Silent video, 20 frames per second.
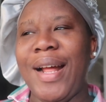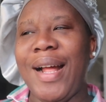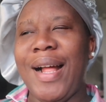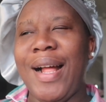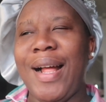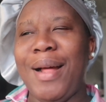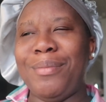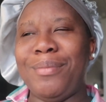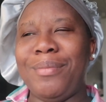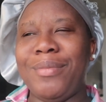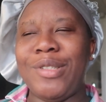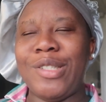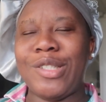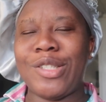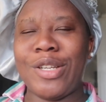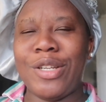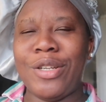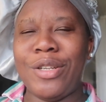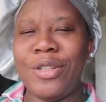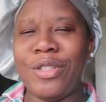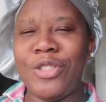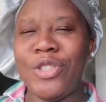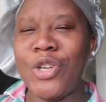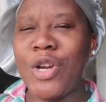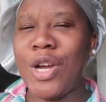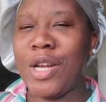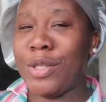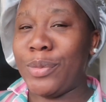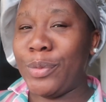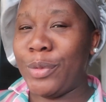I'm just gonna
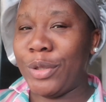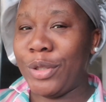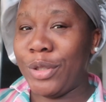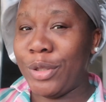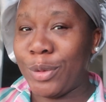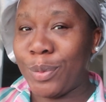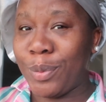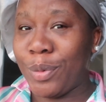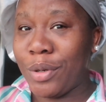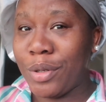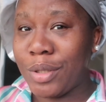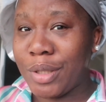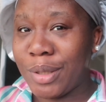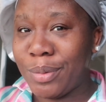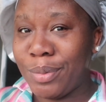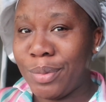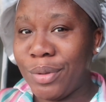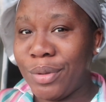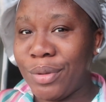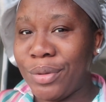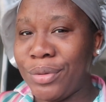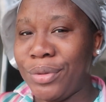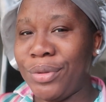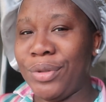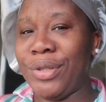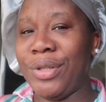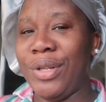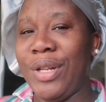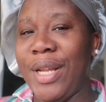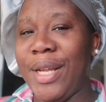try as much as possible
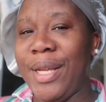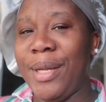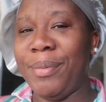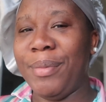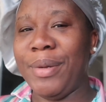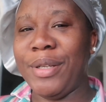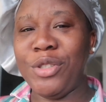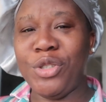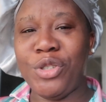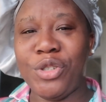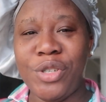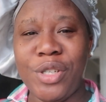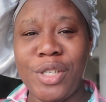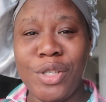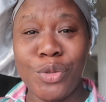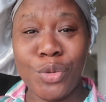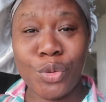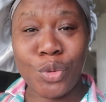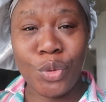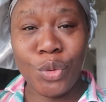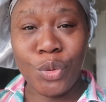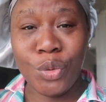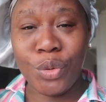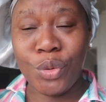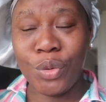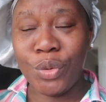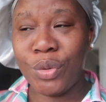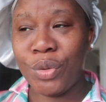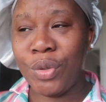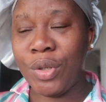to let him enjoy his
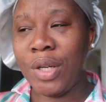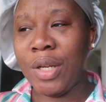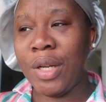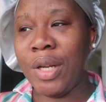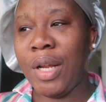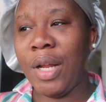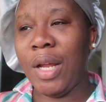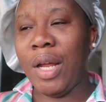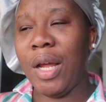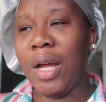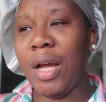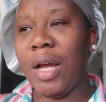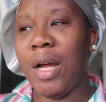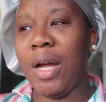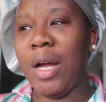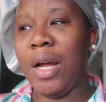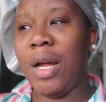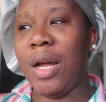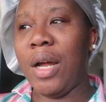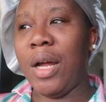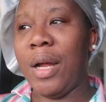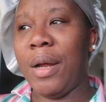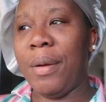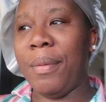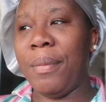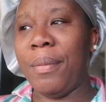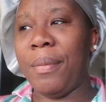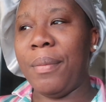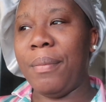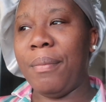school.
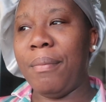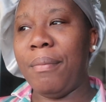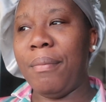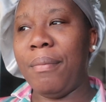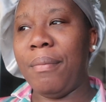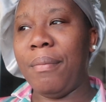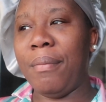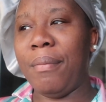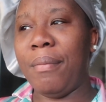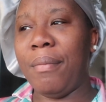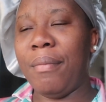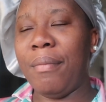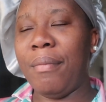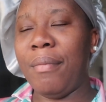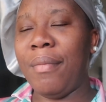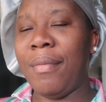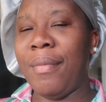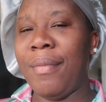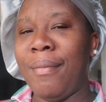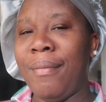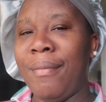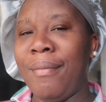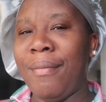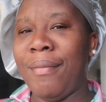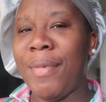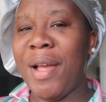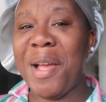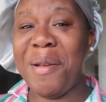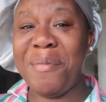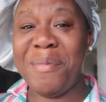I'm
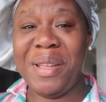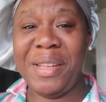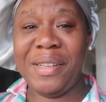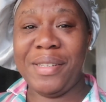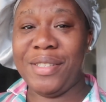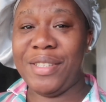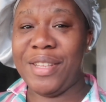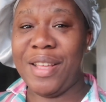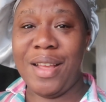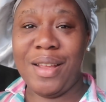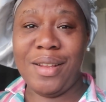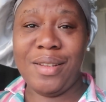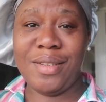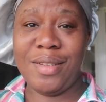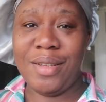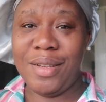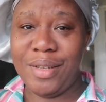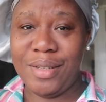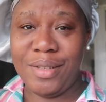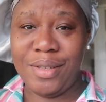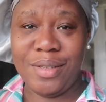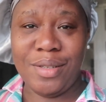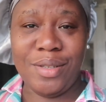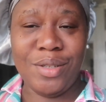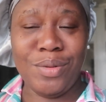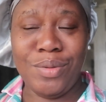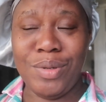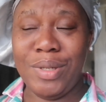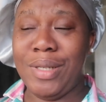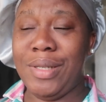excited.
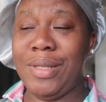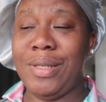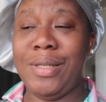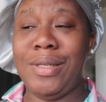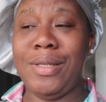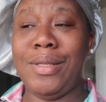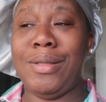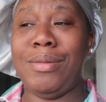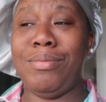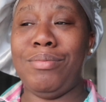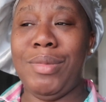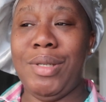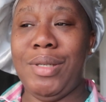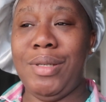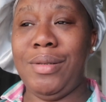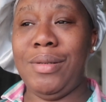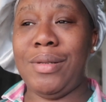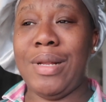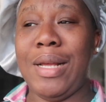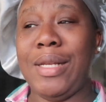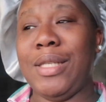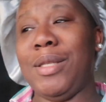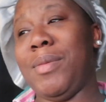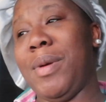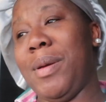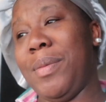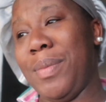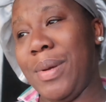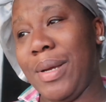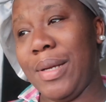You would think it's me. It's
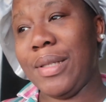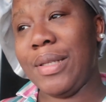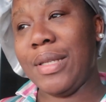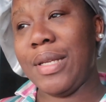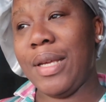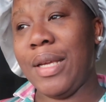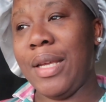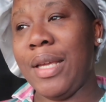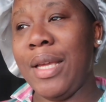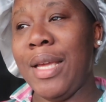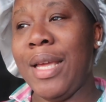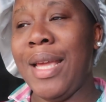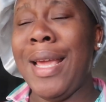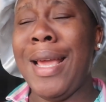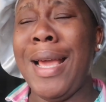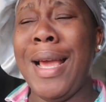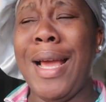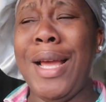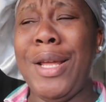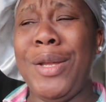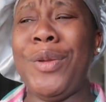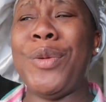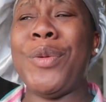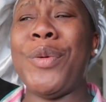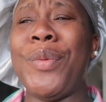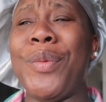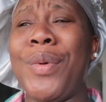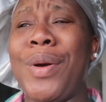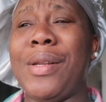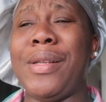my birthday. And you
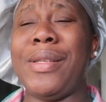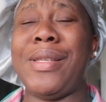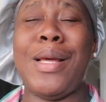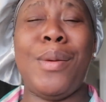know what?